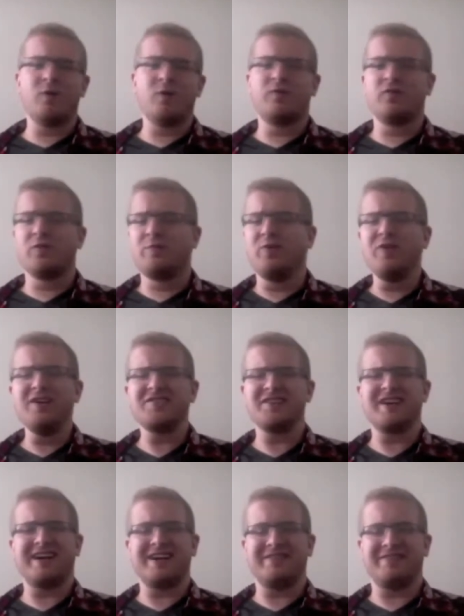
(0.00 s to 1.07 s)
Poison
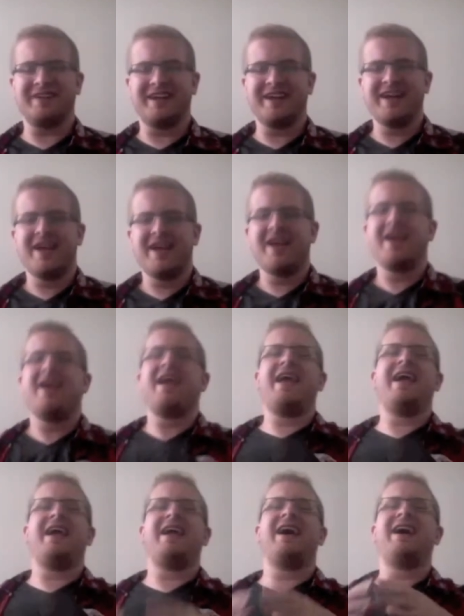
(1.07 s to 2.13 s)
Ivy,
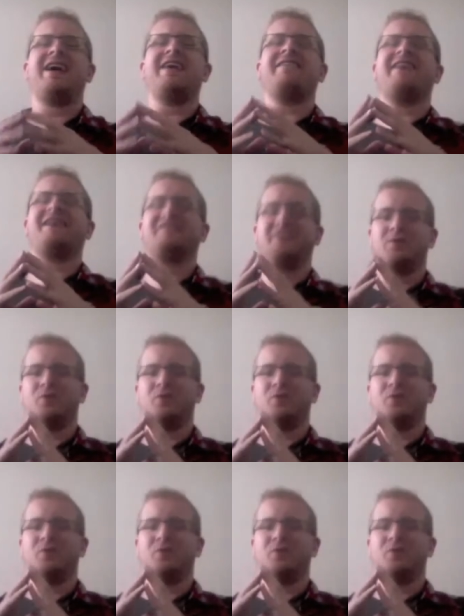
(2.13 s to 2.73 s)
and I actually